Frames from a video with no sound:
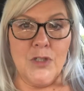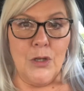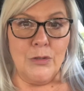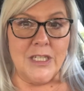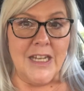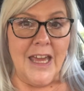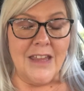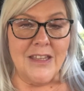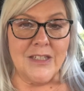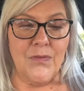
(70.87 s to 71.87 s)
So today,
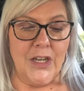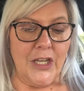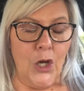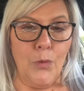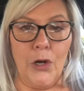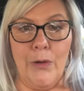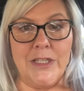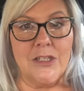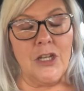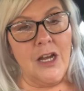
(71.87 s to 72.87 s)
this video, we're
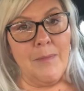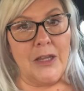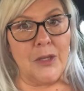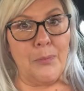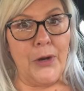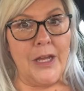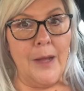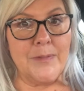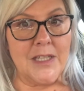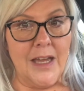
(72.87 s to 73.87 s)
going to talk about the
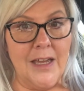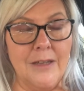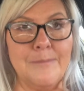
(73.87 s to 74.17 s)
pre-op diet.